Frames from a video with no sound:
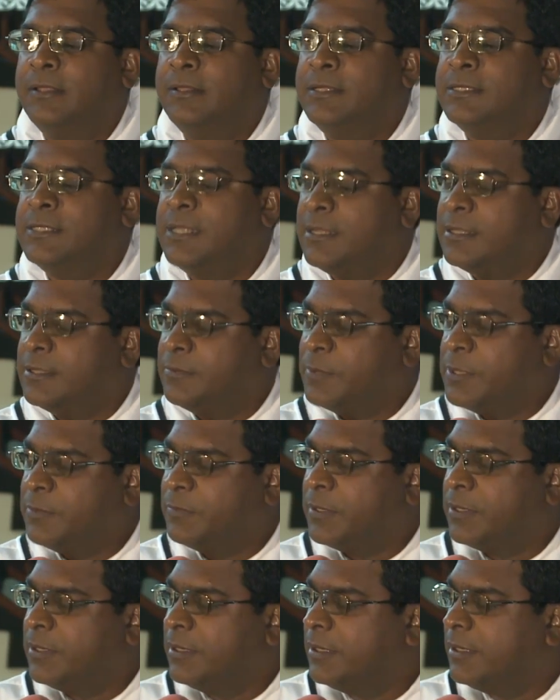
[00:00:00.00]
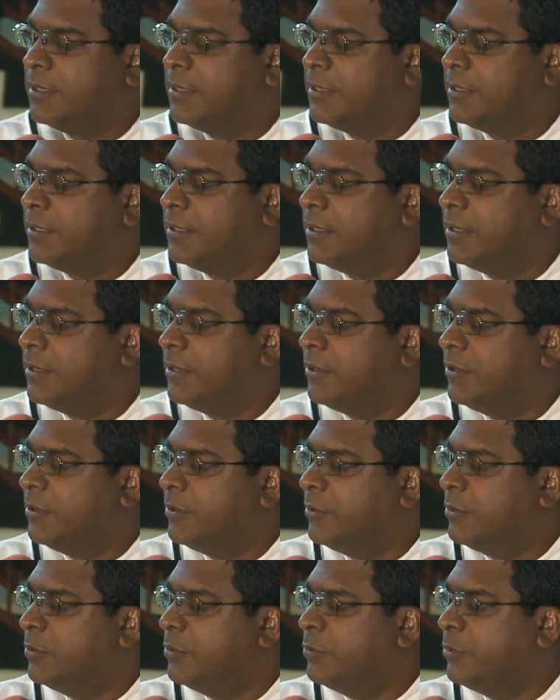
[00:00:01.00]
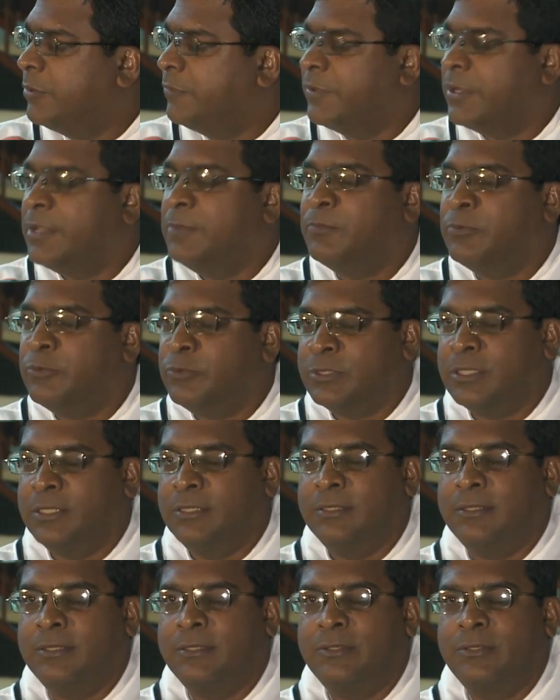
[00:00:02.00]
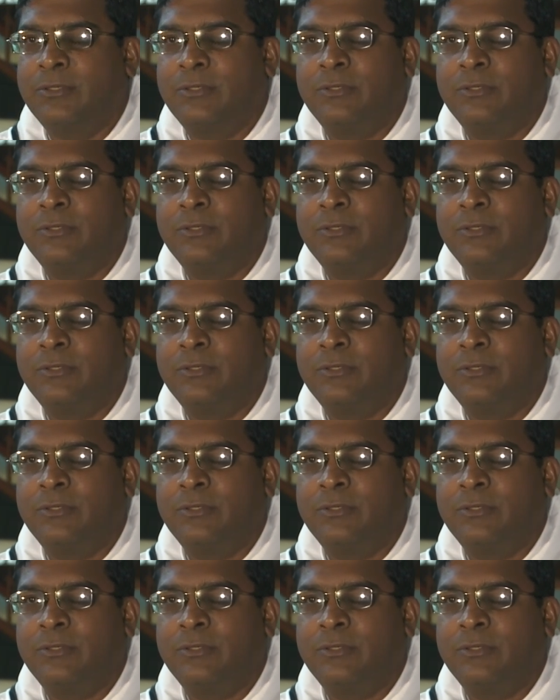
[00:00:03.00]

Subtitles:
These are the people who are very important